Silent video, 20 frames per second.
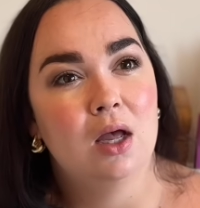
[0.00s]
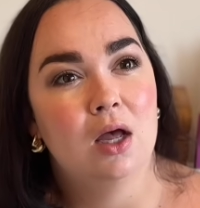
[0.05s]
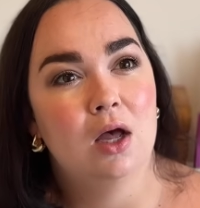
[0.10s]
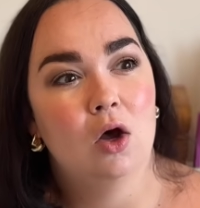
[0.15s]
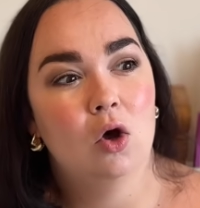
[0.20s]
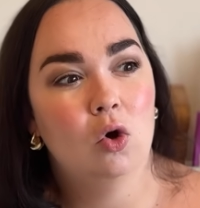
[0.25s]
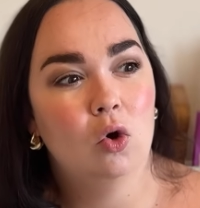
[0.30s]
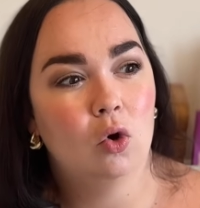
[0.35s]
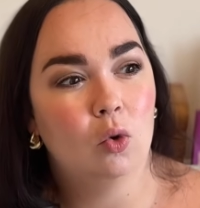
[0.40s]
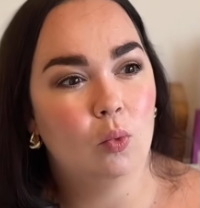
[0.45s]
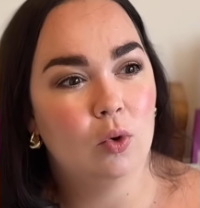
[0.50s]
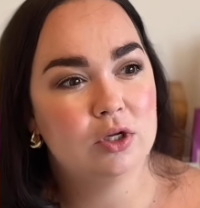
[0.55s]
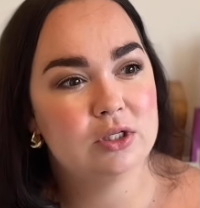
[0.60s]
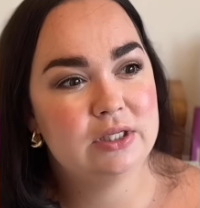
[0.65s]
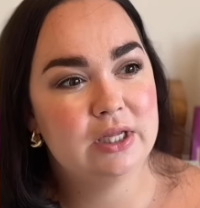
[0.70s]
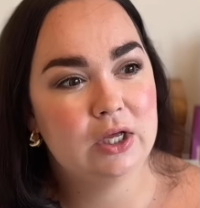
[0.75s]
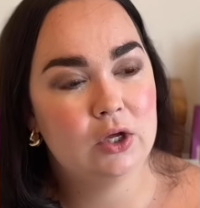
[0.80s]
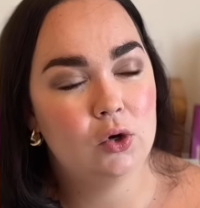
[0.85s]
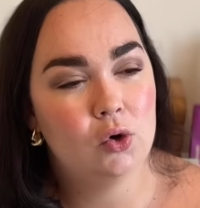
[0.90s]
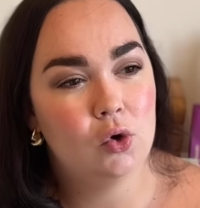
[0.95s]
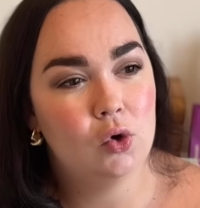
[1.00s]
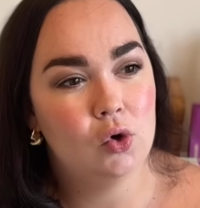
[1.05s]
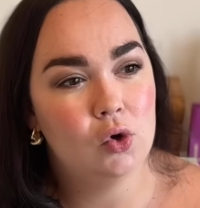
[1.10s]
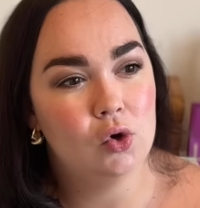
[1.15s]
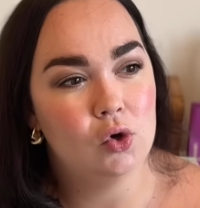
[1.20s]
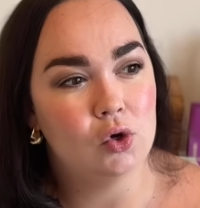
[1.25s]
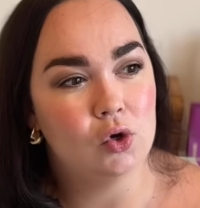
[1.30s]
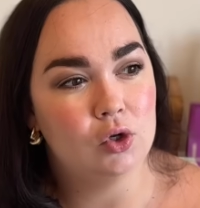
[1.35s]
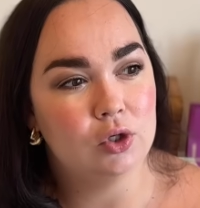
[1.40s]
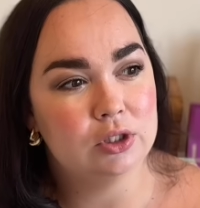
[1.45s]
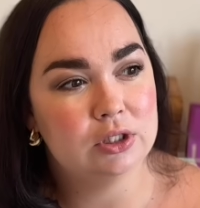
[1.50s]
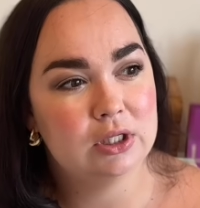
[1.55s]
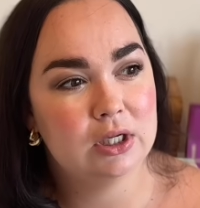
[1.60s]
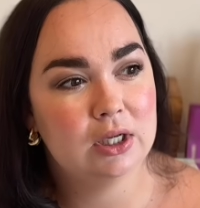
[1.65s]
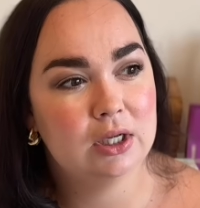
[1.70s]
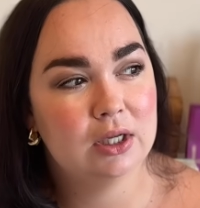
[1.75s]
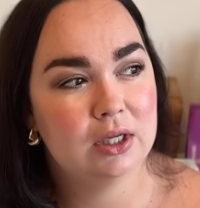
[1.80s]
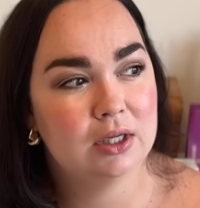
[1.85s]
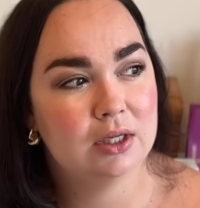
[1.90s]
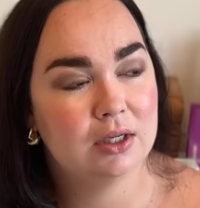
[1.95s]
what's it called?
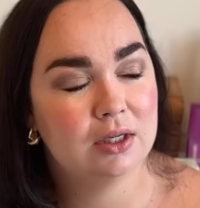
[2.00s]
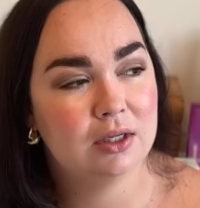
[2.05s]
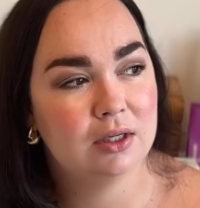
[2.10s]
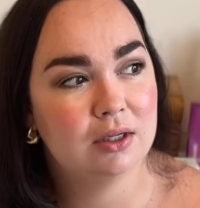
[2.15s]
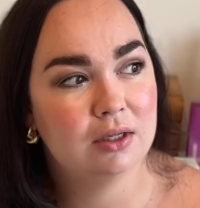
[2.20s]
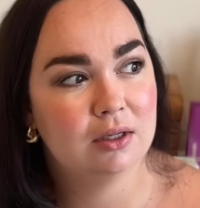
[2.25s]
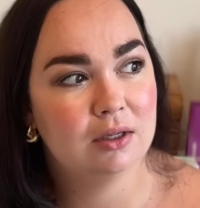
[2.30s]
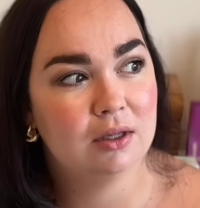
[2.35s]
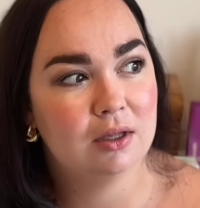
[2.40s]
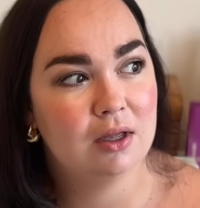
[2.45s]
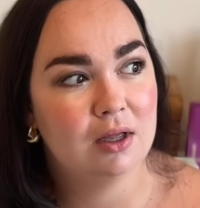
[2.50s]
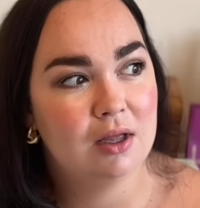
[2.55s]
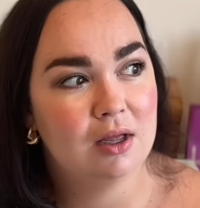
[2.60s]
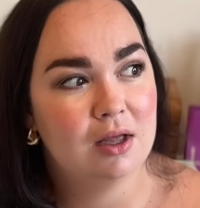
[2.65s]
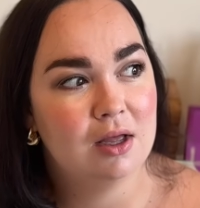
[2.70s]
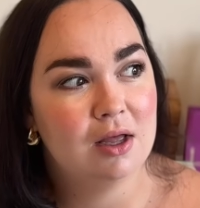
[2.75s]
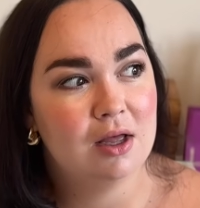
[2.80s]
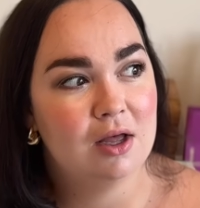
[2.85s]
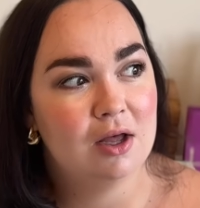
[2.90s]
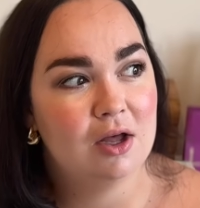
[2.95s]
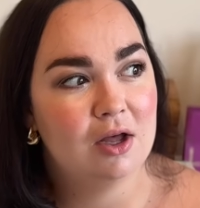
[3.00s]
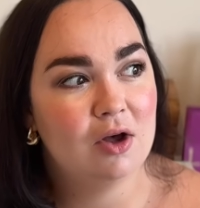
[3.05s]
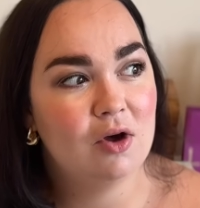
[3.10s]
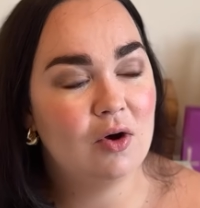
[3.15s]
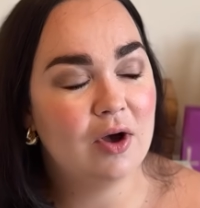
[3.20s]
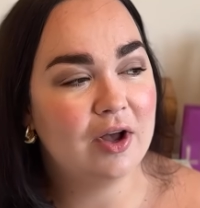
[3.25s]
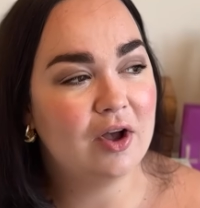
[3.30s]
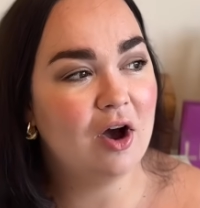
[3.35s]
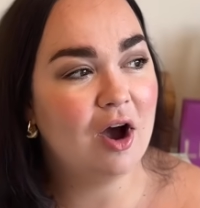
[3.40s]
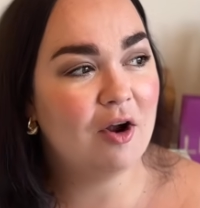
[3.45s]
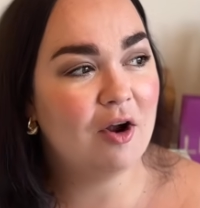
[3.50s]
Oh, I can't